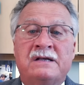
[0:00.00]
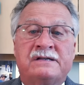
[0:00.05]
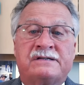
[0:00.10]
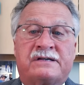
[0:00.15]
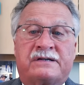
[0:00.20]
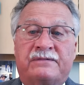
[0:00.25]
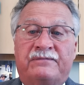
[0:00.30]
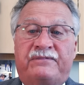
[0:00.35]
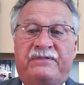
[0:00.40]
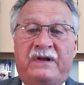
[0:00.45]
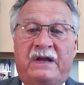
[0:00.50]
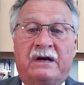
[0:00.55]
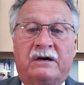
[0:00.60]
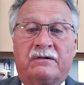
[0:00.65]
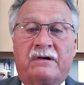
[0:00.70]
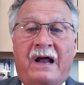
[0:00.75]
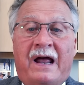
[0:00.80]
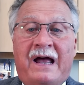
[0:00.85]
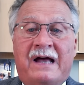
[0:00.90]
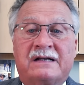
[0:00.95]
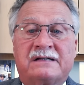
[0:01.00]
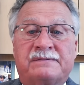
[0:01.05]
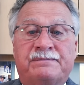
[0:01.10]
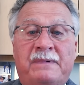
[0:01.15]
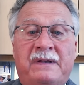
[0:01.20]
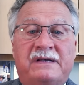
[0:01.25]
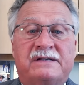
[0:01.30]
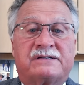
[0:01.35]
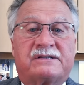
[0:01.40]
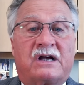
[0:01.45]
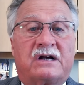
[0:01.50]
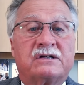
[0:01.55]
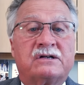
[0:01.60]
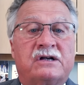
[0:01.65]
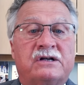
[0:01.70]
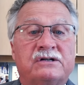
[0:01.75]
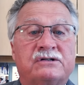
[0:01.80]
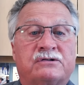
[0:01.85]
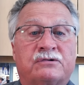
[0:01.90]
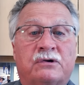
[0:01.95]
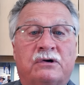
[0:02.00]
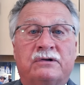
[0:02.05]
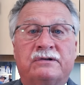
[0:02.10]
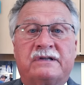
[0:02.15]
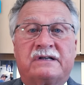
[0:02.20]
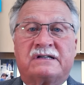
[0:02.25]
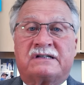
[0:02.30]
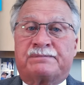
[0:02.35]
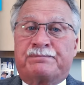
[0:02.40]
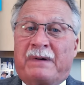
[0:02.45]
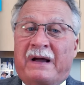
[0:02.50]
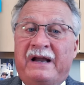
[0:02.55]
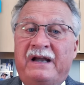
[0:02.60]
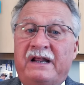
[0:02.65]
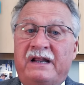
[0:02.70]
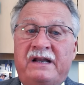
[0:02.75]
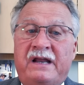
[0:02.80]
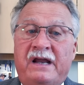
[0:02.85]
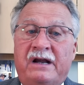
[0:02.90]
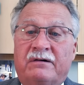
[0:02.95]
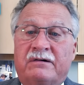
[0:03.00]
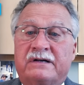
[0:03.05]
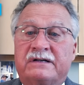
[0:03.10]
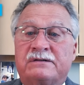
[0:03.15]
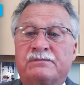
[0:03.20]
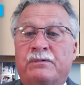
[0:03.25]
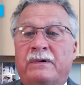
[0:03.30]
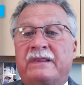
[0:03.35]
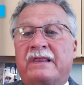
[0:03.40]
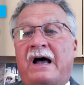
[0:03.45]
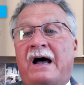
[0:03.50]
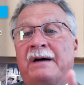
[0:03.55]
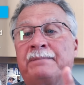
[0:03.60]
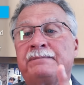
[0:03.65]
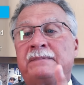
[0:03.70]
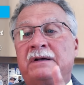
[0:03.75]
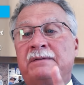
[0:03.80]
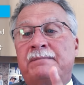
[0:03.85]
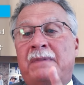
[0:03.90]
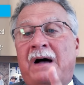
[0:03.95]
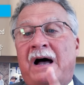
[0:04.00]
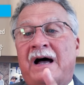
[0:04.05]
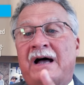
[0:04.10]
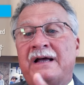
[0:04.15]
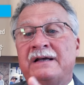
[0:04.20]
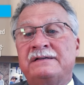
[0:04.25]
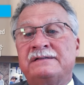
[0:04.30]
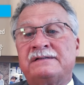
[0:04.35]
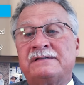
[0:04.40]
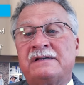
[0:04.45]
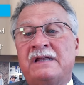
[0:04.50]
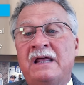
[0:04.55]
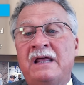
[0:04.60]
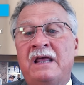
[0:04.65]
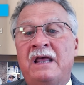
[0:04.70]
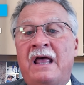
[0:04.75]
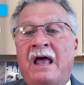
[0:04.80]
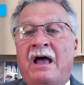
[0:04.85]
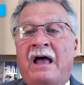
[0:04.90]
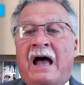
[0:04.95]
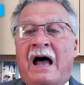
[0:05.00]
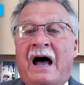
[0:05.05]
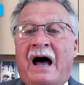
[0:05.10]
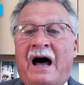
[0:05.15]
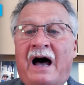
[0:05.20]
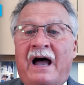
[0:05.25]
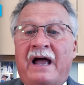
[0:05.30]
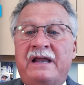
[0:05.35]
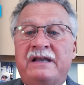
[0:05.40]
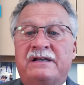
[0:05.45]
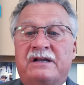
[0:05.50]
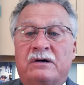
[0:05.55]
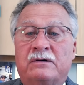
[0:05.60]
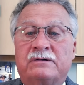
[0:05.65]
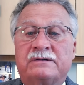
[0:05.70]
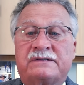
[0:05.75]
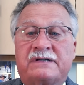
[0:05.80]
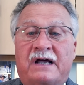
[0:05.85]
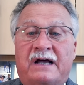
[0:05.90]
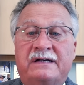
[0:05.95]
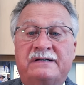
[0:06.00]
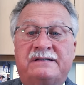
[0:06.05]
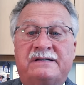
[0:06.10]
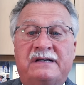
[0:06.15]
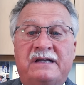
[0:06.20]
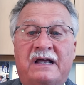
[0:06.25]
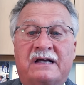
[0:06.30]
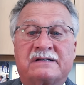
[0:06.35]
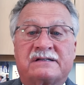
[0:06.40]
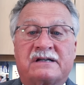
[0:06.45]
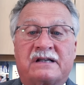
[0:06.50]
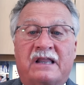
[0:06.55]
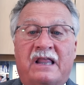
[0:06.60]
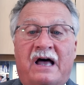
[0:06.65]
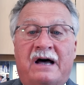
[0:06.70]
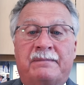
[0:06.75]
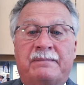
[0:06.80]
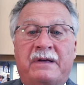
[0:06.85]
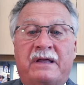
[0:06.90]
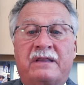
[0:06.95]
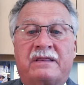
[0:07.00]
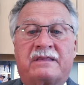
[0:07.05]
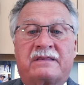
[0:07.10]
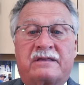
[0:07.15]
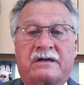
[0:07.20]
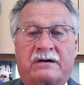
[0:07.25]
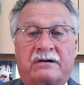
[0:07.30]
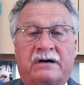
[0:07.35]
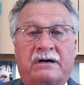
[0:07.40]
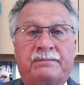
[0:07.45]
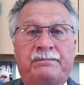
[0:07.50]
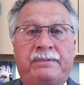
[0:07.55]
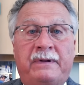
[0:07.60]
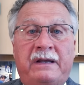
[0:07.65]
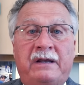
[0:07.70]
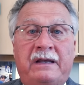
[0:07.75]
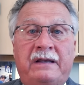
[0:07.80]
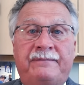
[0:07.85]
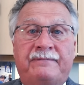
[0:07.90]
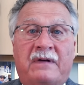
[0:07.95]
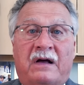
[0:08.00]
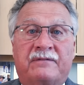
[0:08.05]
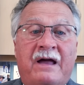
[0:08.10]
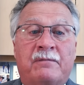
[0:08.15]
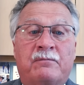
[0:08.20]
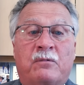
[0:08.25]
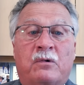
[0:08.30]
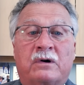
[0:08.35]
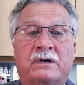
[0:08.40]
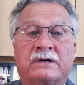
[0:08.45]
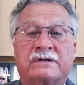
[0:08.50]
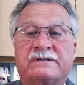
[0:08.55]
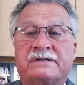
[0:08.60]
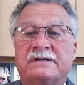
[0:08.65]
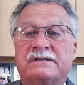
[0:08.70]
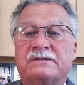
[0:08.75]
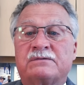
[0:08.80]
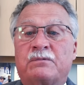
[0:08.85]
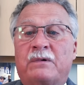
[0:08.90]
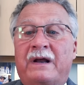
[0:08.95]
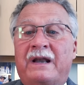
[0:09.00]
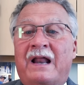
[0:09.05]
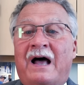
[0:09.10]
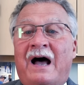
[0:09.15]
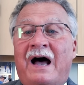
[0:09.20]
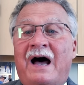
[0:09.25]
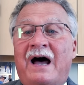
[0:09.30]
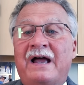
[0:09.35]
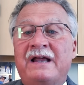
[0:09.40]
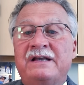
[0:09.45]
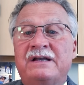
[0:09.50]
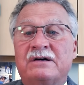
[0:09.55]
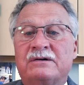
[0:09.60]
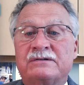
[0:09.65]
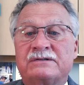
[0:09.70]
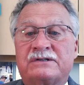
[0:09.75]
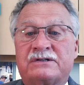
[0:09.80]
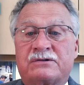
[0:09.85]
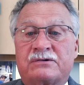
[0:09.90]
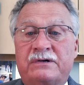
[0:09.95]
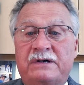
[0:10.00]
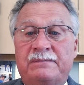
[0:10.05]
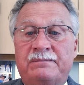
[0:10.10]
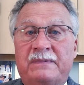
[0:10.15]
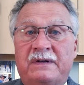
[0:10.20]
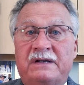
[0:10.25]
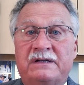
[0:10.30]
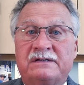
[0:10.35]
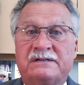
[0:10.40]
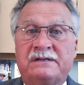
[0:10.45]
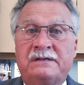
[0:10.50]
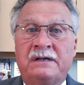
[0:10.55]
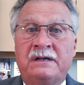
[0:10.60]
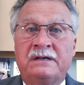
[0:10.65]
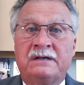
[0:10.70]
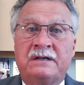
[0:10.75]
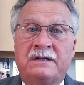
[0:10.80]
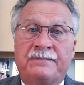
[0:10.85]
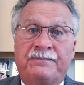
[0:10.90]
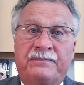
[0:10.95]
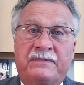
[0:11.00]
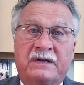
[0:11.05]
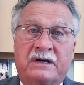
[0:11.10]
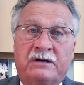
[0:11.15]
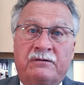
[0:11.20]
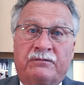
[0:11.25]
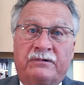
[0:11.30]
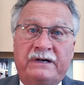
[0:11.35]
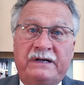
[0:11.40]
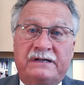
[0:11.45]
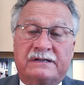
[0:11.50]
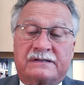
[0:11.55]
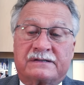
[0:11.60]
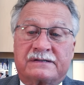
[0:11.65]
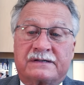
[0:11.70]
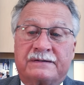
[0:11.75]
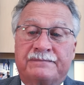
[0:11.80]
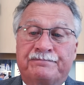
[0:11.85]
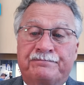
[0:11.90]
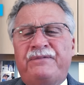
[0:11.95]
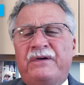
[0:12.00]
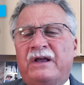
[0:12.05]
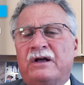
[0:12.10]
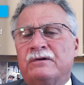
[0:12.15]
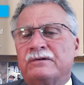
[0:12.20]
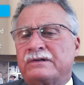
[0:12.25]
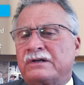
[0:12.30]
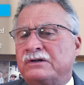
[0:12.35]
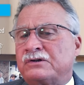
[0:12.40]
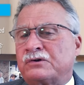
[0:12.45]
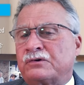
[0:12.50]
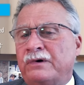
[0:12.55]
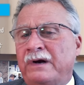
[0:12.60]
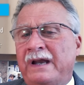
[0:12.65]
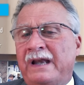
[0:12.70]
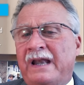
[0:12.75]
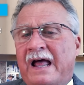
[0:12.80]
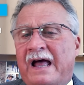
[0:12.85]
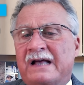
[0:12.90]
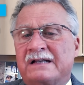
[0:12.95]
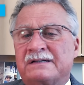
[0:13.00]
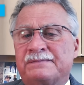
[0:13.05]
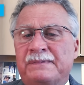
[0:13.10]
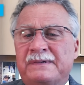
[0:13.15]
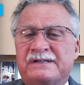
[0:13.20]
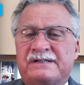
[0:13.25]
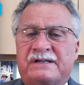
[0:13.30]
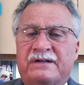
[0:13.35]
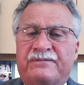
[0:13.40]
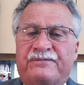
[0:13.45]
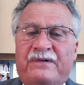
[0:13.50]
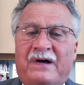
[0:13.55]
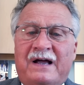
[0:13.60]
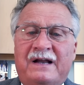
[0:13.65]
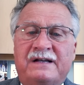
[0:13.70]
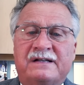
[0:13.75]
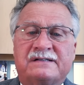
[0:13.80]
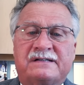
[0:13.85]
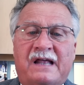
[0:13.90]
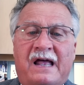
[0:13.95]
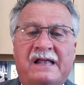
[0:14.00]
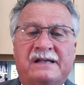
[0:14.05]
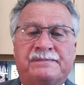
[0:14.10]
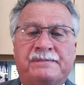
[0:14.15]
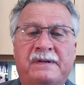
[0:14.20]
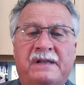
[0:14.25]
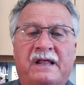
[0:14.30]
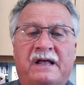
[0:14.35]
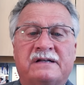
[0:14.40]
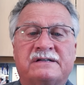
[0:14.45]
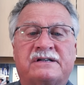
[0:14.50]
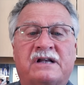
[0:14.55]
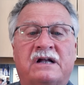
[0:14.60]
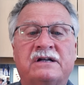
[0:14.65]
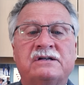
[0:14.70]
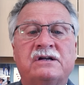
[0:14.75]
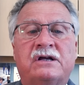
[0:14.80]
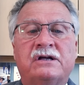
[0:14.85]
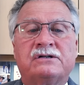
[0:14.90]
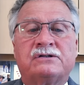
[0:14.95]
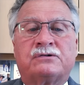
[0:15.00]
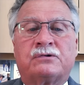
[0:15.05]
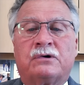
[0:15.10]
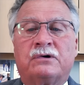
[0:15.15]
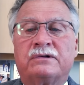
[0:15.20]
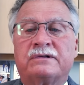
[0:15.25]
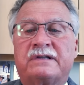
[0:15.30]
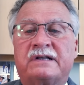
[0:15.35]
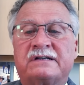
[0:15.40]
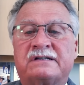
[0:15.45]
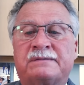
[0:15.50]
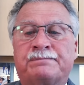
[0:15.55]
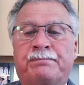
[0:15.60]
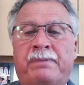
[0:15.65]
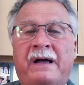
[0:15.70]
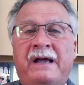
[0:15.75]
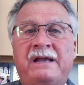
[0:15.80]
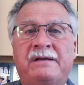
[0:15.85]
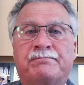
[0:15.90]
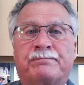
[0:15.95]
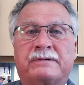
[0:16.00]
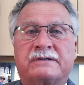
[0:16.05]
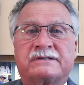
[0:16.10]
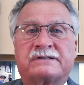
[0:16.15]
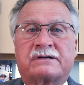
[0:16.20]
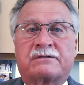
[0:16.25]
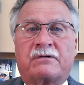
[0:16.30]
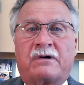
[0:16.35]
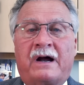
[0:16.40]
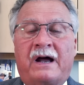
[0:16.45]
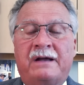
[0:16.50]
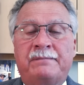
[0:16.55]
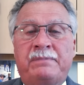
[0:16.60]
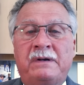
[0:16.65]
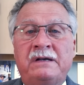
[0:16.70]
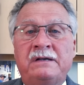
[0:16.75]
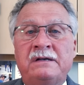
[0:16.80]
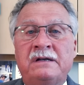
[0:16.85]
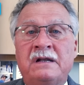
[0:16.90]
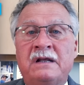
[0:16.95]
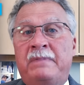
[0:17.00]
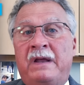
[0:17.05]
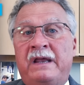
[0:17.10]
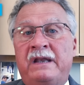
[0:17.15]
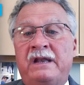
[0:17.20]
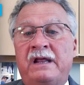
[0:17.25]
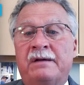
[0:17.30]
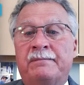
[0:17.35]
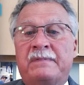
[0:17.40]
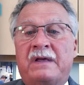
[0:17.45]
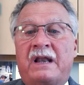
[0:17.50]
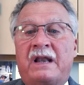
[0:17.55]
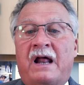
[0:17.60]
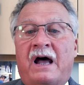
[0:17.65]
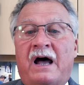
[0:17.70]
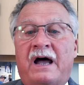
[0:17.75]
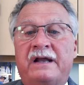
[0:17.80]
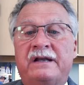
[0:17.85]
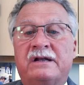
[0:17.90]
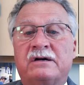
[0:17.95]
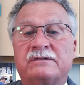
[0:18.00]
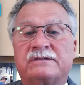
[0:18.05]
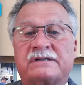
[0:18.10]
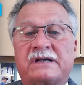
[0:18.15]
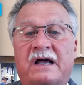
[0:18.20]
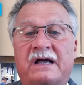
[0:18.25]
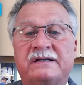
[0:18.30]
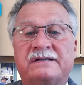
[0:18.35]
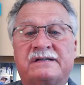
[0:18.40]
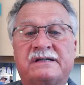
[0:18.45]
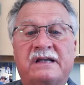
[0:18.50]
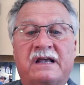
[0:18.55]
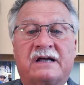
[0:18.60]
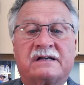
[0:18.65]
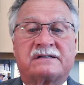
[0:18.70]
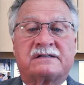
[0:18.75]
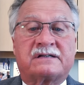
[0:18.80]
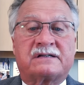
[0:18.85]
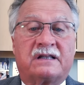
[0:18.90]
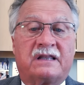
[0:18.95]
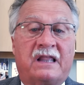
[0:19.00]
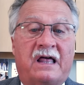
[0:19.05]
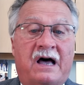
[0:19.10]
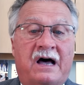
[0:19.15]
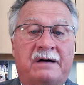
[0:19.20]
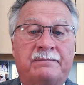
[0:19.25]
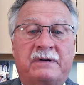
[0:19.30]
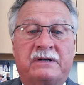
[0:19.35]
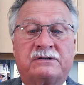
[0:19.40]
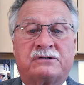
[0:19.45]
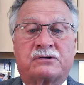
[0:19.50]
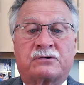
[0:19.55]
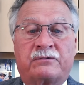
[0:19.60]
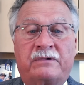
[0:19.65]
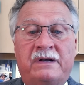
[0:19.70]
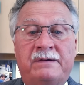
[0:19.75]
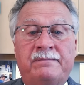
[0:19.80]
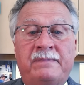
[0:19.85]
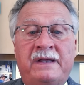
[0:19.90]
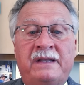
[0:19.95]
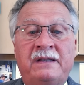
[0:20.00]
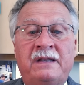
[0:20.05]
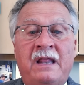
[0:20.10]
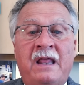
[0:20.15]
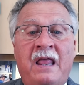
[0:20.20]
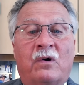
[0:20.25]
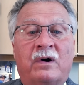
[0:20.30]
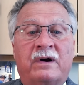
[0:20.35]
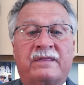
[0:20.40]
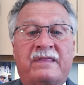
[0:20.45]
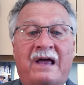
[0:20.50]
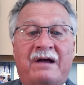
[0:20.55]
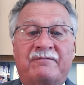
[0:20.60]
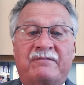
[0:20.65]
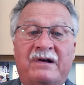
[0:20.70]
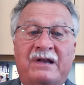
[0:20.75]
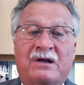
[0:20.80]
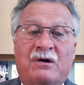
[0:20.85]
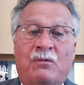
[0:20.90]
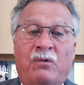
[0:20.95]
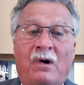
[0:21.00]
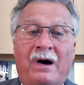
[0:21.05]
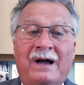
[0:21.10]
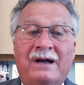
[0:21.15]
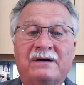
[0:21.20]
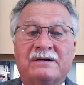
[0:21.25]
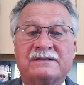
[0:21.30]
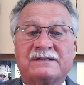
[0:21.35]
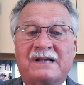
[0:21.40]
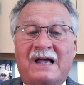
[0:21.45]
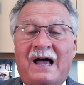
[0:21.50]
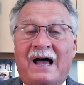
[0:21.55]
Severe asthma is uncontrolled despite adherence with optimized high-dose I C S LABA therapy that worsens when high-dose treatment is decreased. Difficult to treat asthma is defined as asthma that is uncontrolled despite prescribing medium and high-dose I C S LABA treatment, or that requires